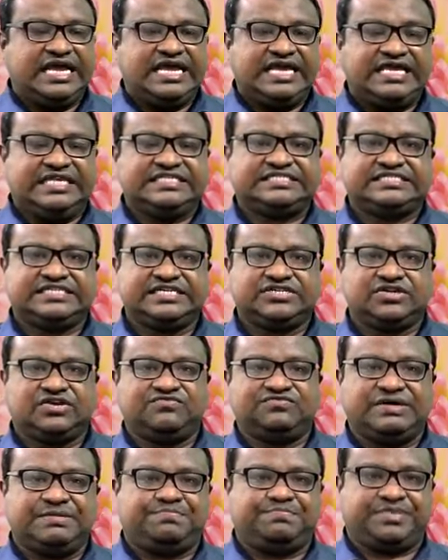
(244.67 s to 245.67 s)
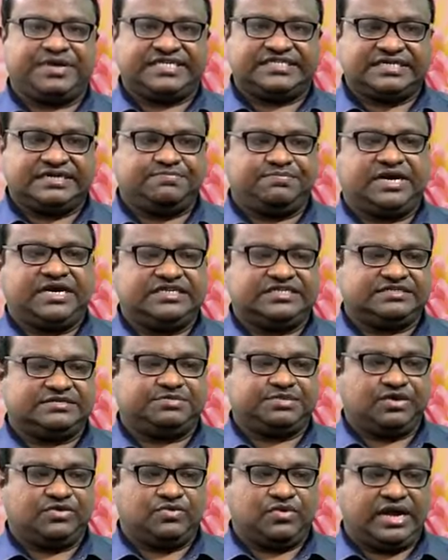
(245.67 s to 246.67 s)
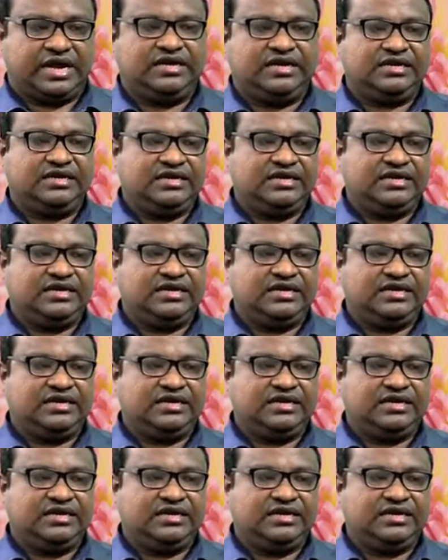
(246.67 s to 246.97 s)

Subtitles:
instead of the present participle one